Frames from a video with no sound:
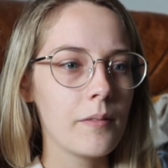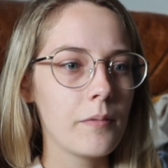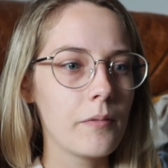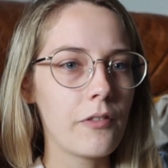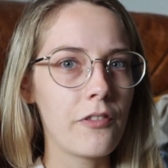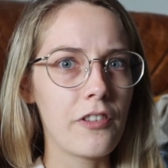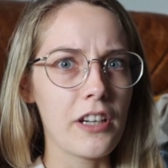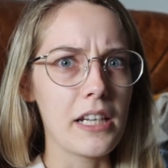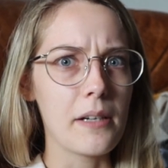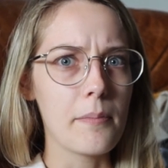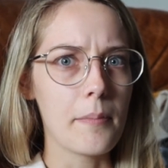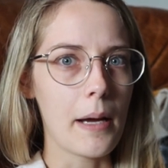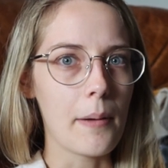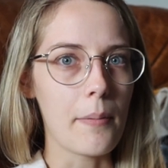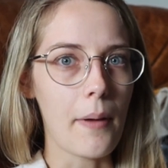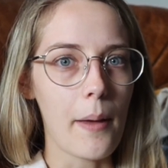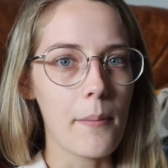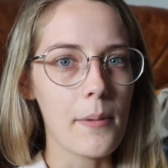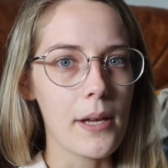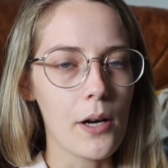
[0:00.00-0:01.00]
feed my
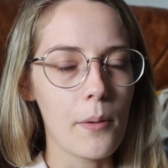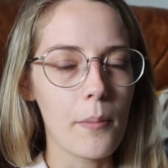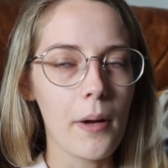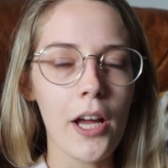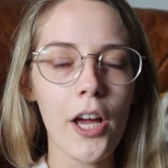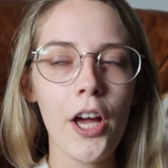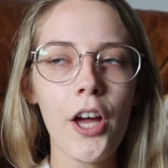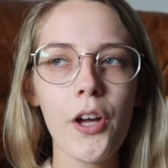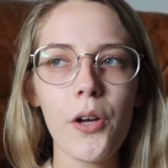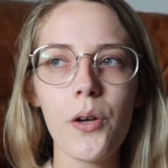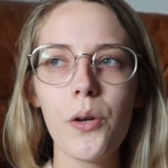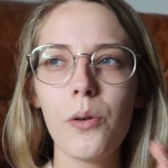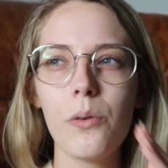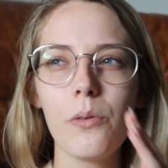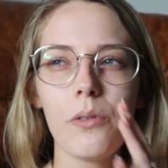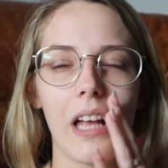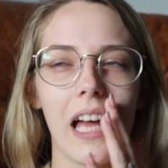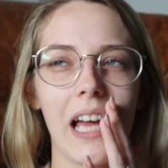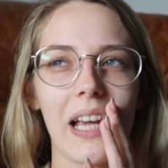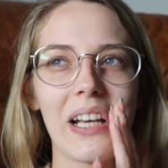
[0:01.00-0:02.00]
baby on my
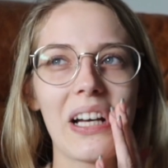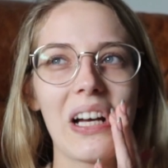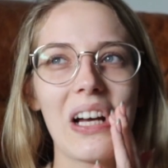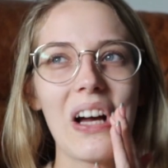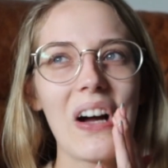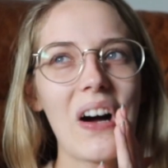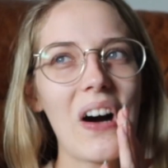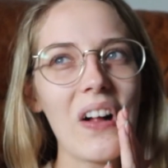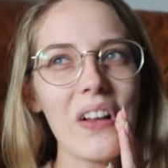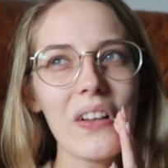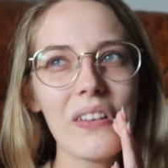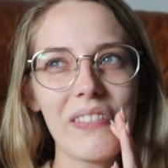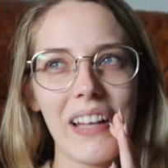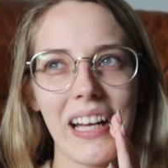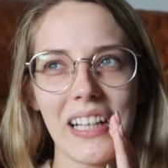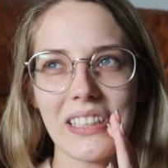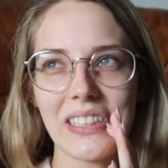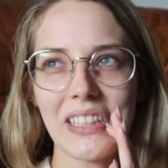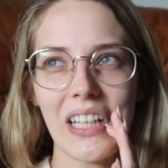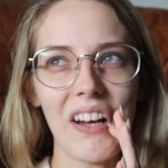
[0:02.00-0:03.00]
own, like all of
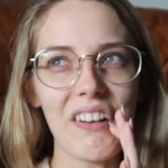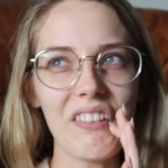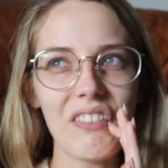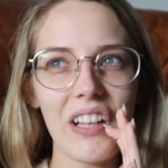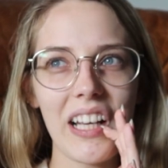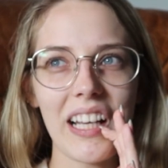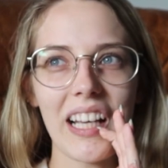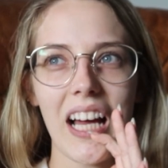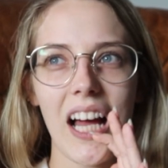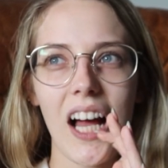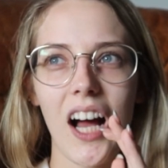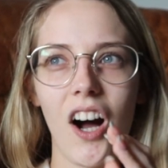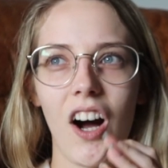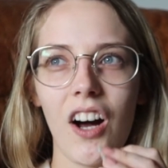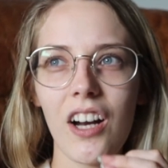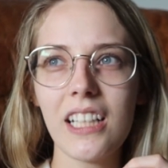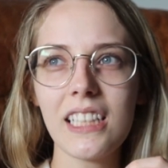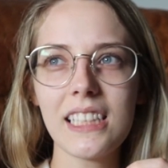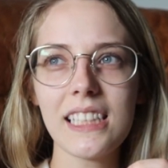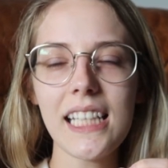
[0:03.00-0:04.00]
that stuff. Like,
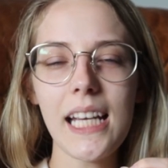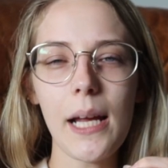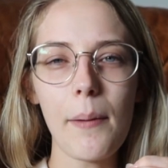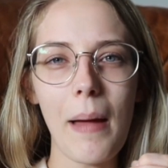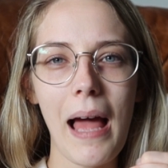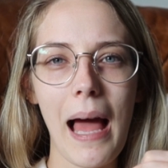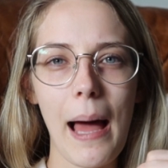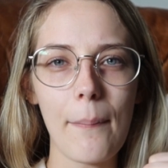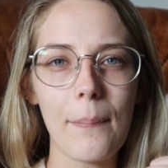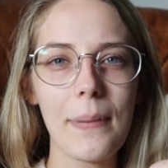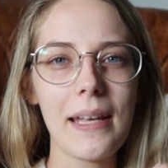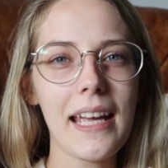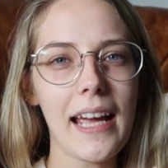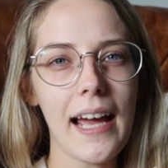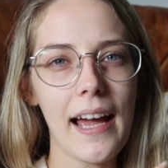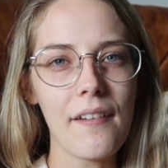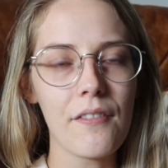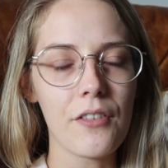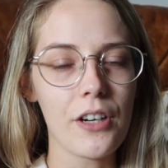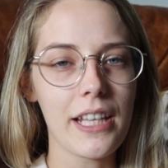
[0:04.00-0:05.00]
honestly, I'm happy
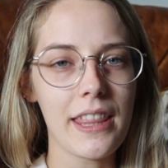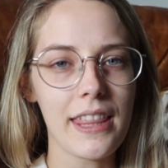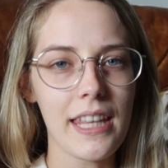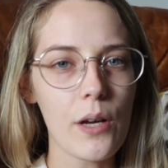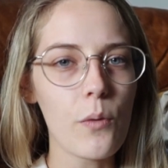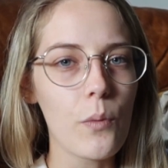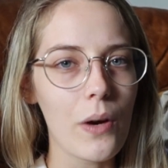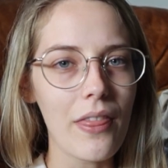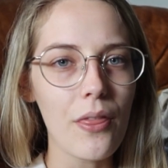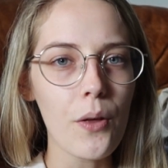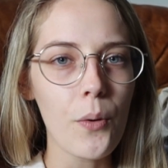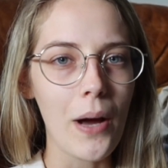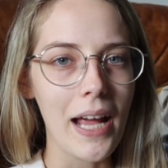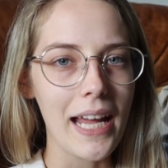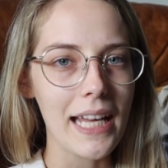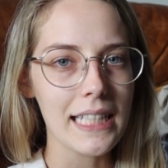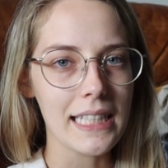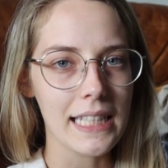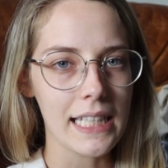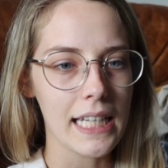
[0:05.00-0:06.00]
everything went the
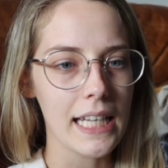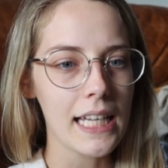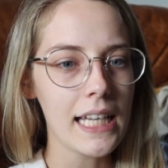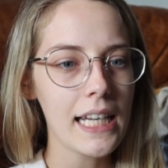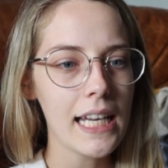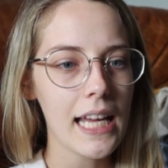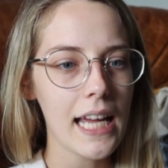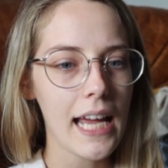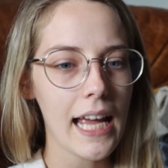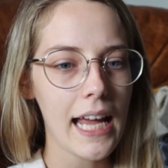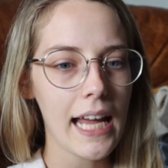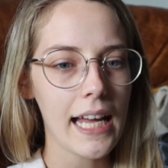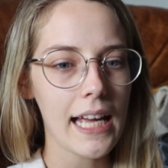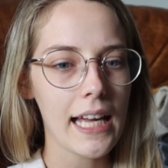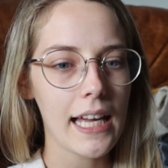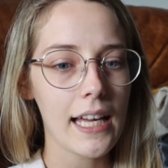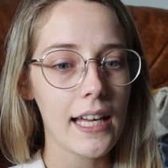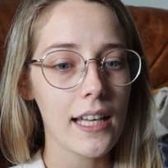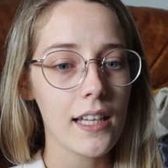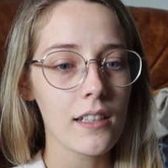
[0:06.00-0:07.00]
way it did.
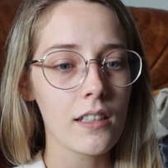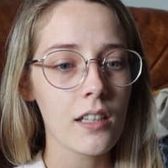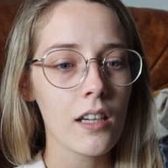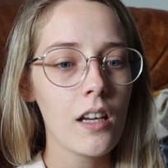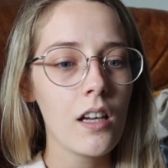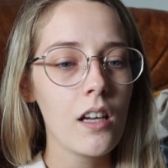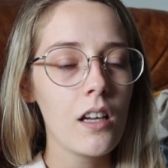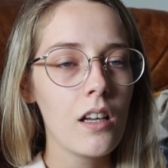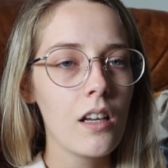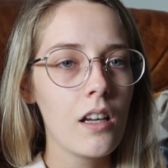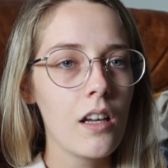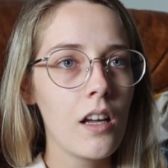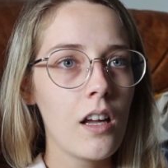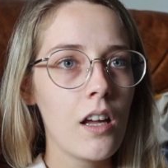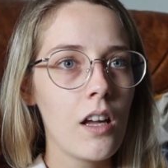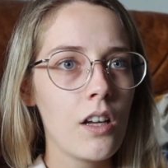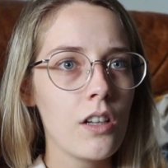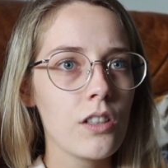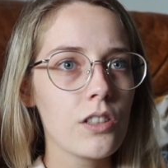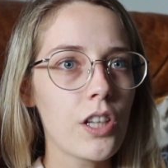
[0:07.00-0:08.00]
And
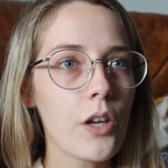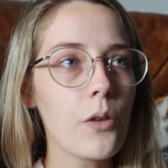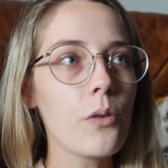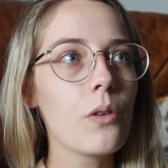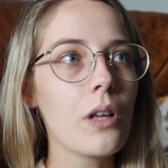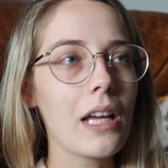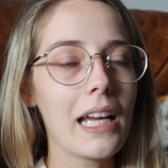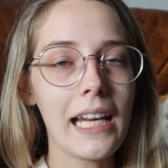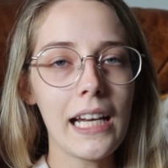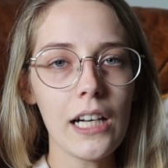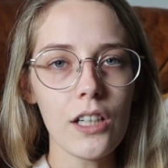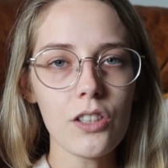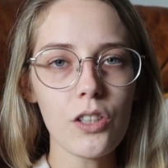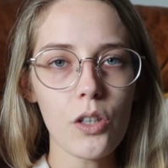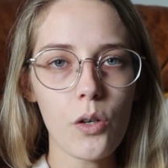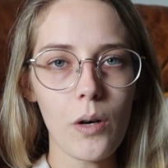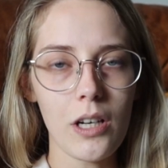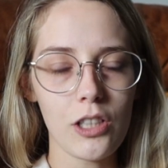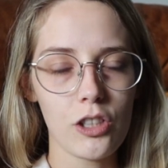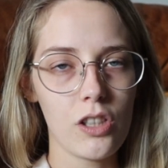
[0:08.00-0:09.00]
so here's
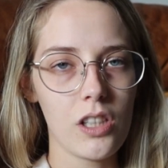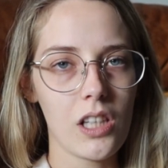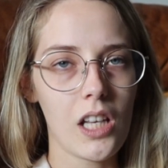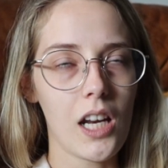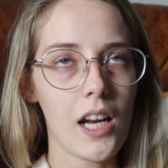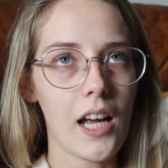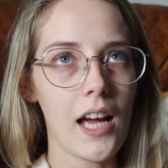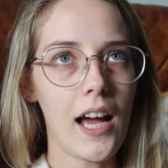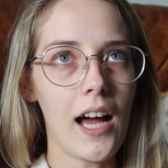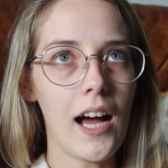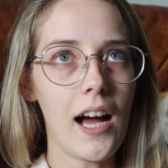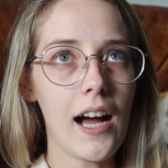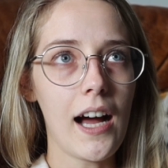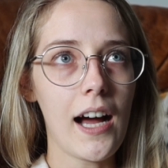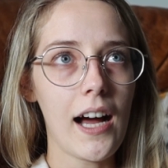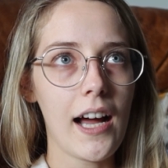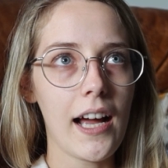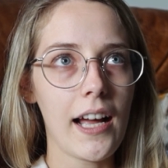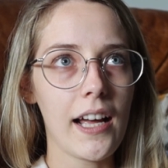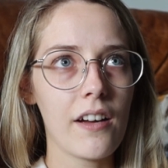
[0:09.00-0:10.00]
a question that
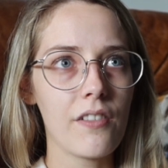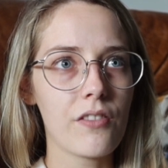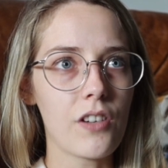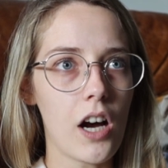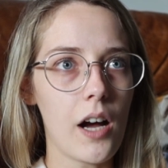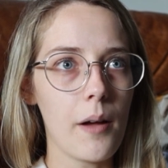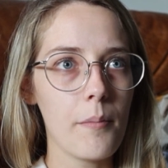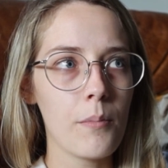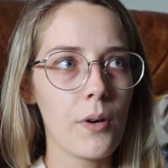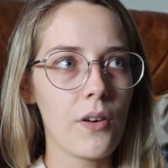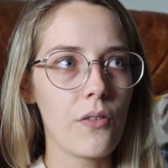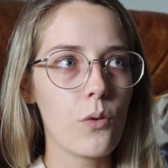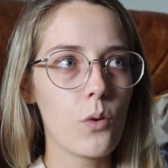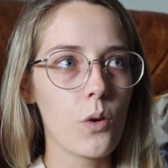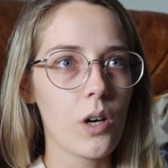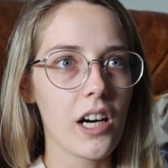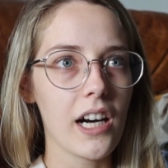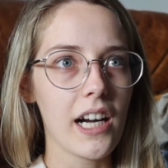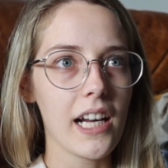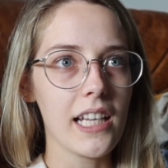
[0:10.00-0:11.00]
I have gotten
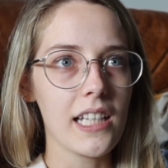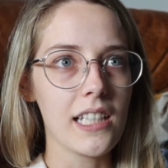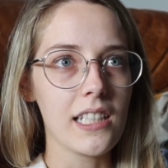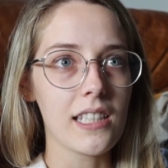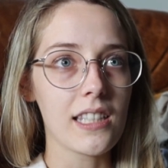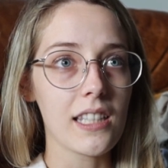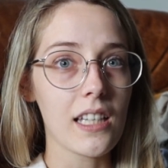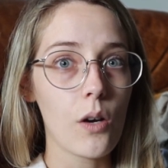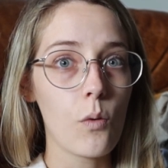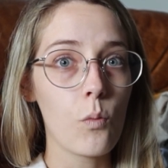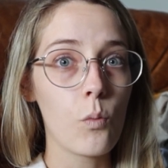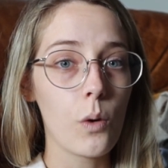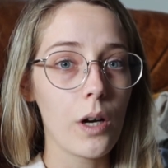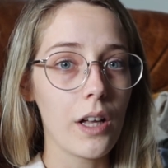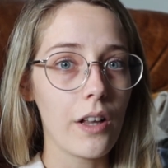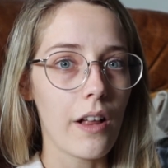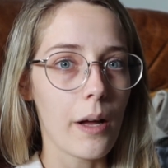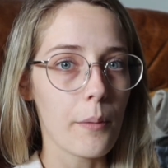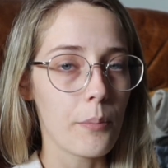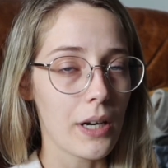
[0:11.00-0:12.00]
before is,
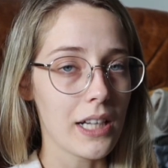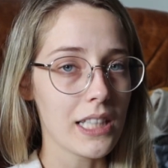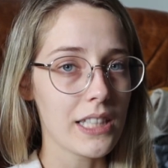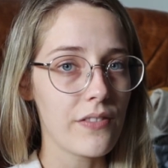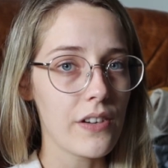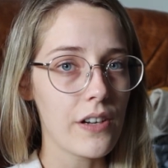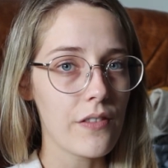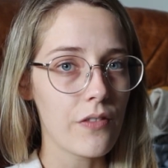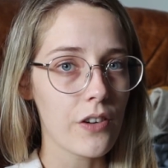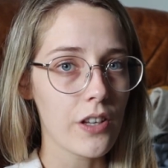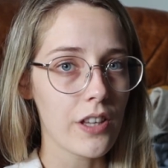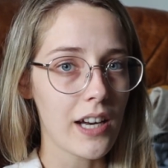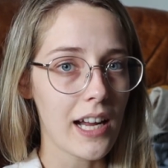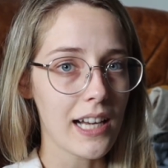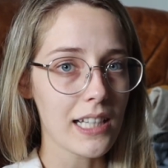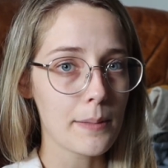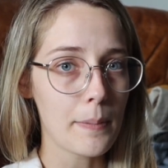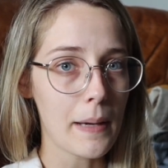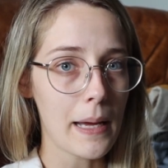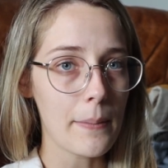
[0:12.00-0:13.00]
will I breastfeed for the
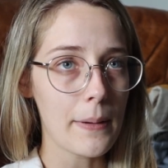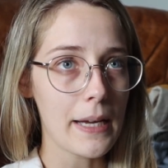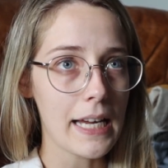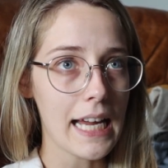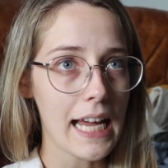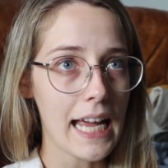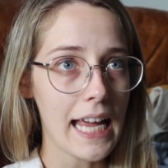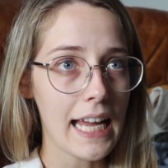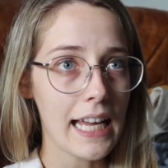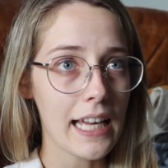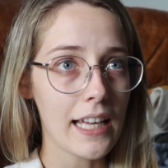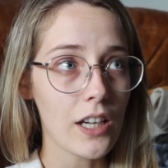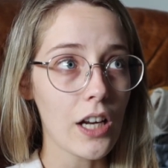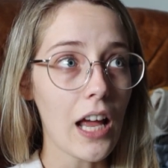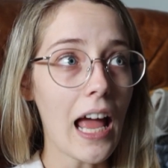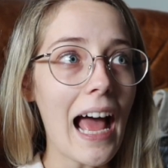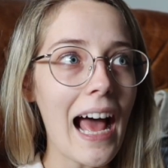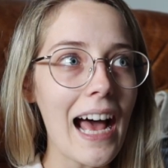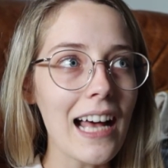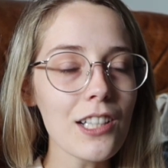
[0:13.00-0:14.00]
next baby? And
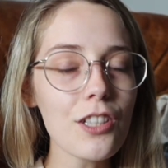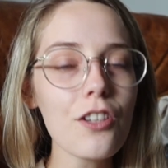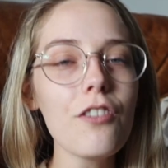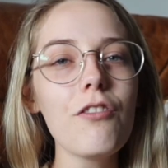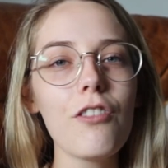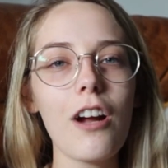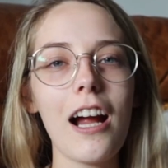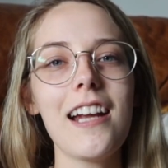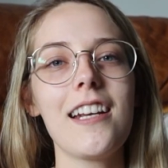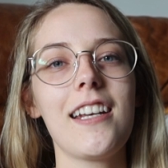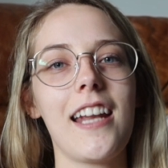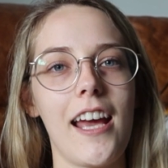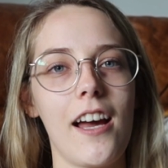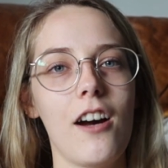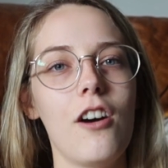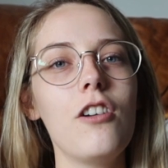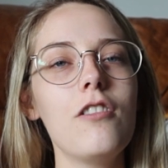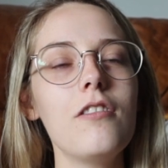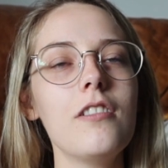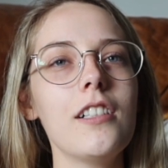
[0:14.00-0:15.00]
as of right
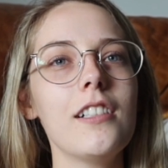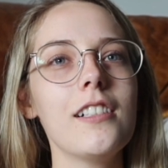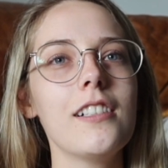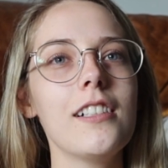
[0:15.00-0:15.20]
now,